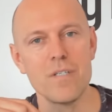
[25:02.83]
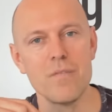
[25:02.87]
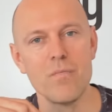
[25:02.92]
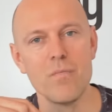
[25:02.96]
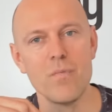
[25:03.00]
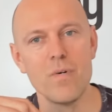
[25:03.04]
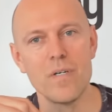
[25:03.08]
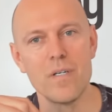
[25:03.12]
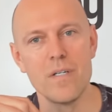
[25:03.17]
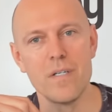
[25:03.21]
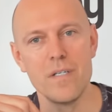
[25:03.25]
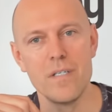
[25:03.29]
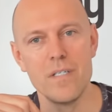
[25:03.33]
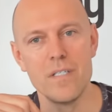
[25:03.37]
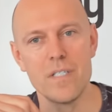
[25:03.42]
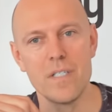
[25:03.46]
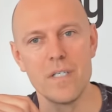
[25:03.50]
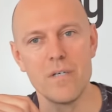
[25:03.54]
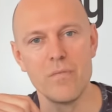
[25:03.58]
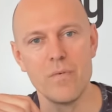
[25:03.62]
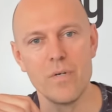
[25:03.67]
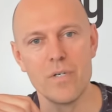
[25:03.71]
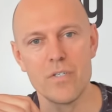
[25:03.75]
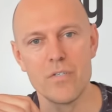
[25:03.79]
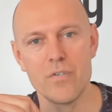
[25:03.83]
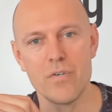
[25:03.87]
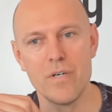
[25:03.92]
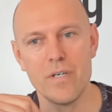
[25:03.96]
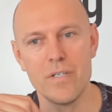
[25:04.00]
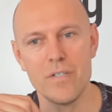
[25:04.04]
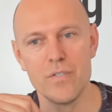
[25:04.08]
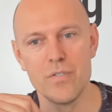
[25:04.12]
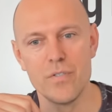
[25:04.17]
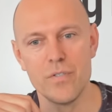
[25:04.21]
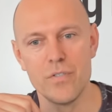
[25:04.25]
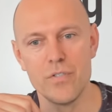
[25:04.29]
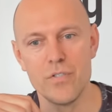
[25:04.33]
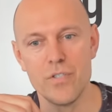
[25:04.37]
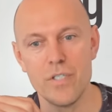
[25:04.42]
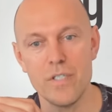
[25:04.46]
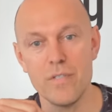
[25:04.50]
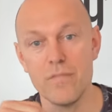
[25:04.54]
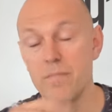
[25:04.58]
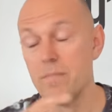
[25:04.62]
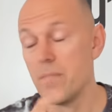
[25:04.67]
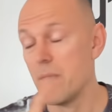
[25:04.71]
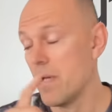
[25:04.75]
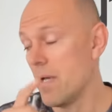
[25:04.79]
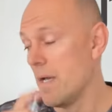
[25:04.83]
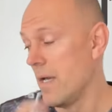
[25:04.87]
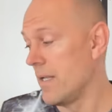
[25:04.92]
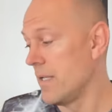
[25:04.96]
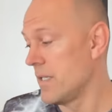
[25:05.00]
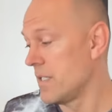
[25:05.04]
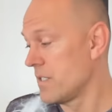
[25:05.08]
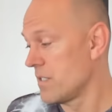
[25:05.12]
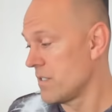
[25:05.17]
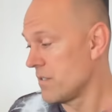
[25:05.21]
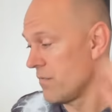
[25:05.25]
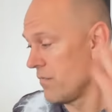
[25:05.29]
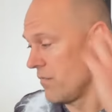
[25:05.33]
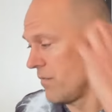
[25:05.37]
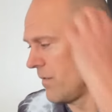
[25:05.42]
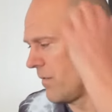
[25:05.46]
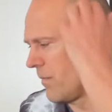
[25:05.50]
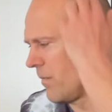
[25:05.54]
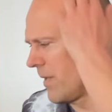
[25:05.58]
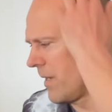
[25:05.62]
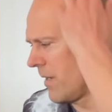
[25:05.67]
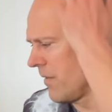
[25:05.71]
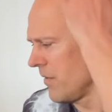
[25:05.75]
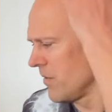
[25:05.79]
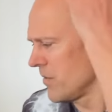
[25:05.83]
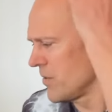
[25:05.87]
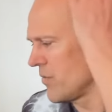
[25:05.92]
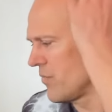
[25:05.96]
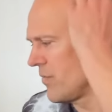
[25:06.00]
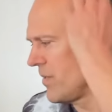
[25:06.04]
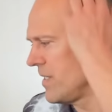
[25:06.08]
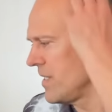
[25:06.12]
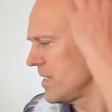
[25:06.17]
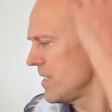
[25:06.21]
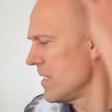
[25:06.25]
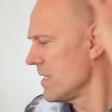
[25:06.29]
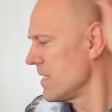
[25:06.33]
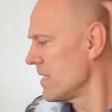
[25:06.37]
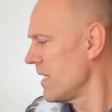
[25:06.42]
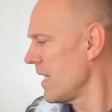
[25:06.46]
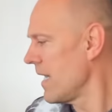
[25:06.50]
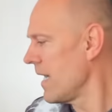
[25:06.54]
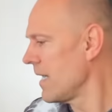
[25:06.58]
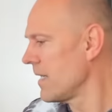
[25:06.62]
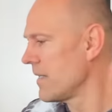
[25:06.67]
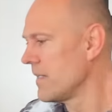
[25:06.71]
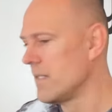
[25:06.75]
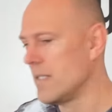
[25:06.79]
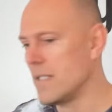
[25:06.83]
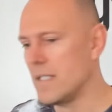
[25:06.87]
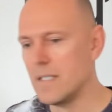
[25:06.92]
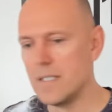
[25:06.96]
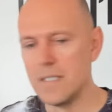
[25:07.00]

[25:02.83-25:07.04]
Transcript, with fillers: in what it is that we're trying to achieve. And it's for one of those reasons that,